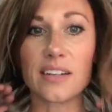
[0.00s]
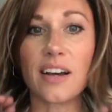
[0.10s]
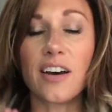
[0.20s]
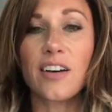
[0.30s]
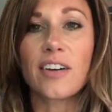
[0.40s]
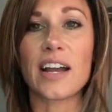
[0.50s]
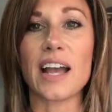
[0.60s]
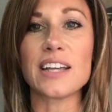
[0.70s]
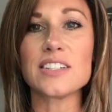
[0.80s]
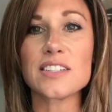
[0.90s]
All right,
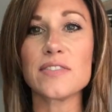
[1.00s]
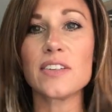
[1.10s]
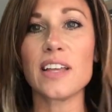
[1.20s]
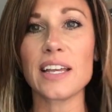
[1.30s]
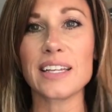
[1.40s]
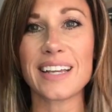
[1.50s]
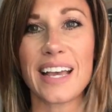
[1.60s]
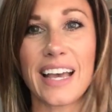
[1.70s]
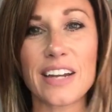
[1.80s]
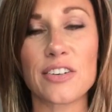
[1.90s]
I just feel like,
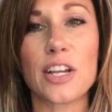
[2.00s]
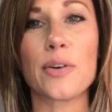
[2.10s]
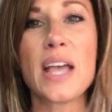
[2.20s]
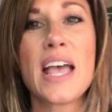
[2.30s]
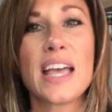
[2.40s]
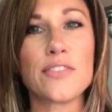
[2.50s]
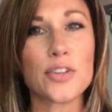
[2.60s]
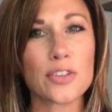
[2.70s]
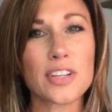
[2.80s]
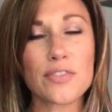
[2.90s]
I don't know, if
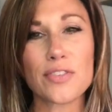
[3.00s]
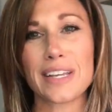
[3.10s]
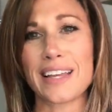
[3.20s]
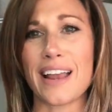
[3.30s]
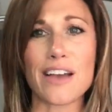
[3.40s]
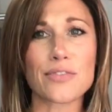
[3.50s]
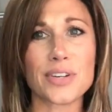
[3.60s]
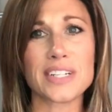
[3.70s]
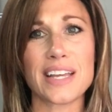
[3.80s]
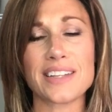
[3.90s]
you're looking for like an
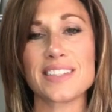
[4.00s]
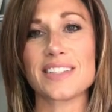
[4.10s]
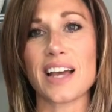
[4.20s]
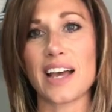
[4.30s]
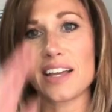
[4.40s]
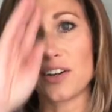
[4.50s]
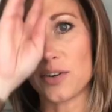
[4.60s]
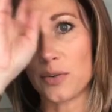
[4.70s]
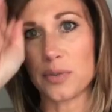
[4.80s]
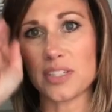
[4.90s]
everyday
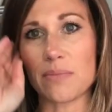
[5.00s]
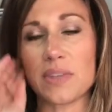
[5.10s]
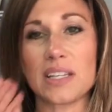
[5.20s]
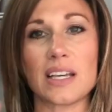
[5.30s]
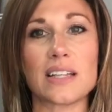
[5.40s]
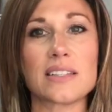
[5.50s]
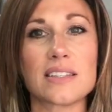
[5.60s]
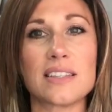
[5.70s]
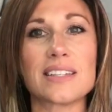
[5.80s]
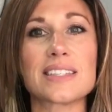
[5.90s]
style, something that's
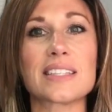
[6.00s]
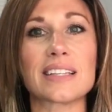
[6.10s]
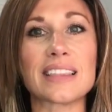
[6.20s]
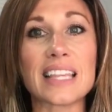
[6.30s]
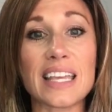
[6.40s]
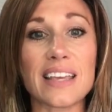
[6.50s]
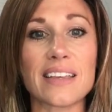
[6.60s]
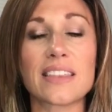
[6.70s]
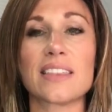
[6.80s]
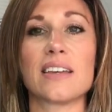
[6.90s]
this
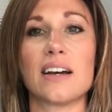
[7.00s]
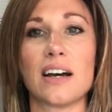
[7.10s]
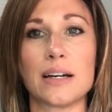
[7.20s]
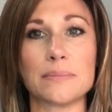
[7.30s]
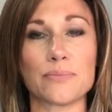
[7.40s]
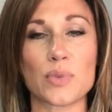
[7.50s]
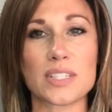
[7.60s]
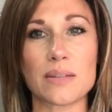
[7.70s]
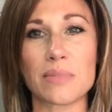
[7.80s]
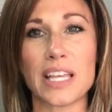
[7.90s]
length um, with
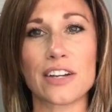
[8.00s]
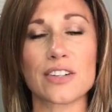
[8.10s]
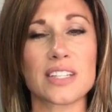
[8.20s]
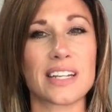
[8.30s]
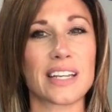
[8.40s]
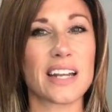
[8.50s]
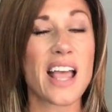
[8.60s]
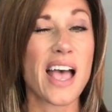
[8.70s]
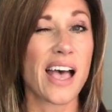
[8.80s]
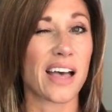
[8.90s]
some layers in it,
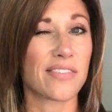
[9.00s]
I